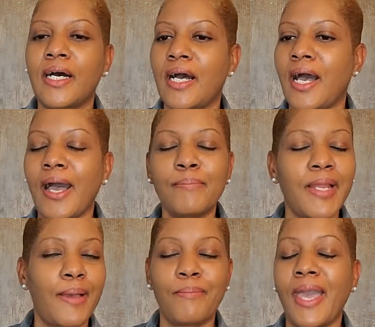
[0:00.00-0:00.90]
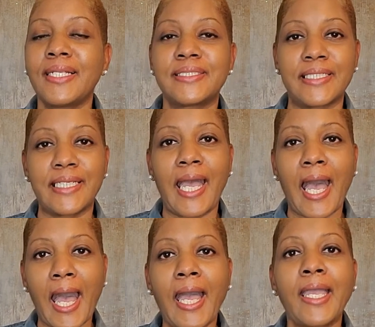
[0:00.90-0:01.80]
I'm not magic.
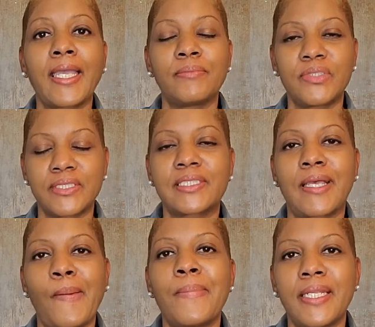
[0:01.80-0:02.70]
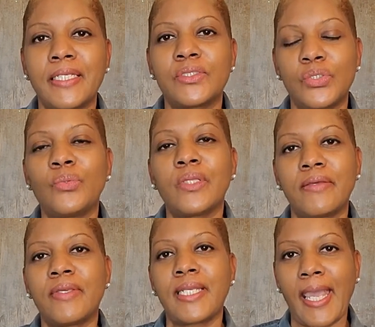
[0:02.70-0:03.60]
I am just committed to
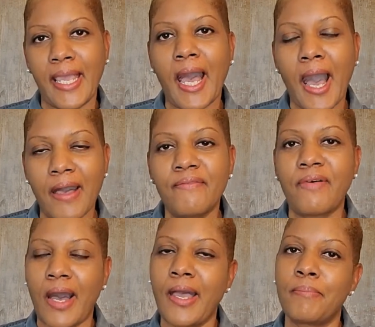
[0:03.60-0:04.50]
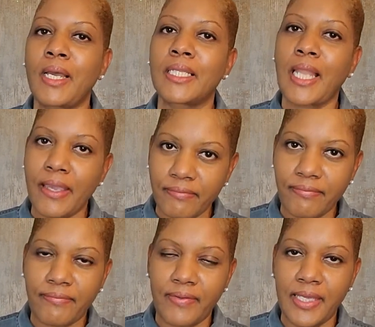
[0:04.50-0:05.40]
living a high vibe
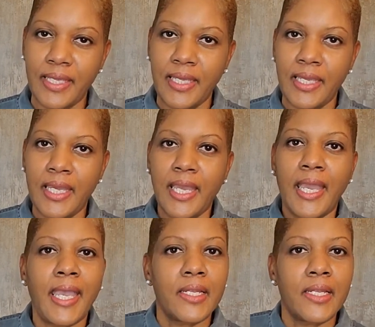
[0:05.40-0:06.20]
life. And